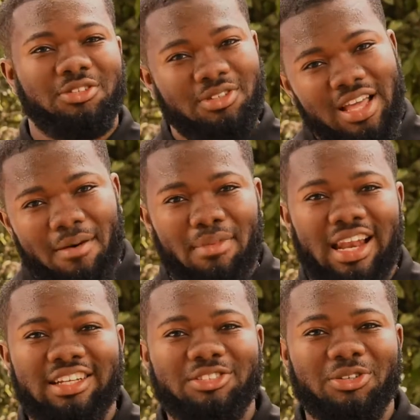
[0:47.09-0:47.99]
to
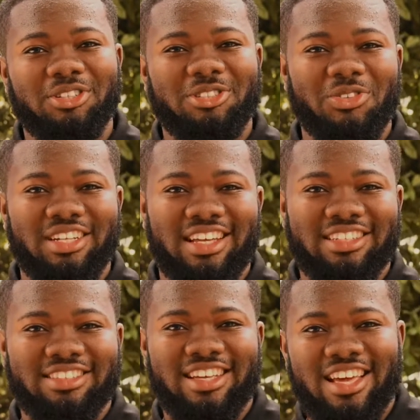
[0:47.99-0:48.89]
balance all the
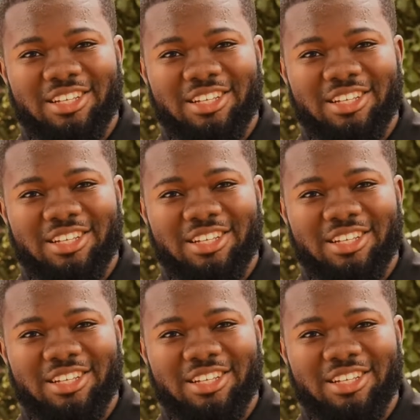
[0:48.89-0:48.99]
sweetness.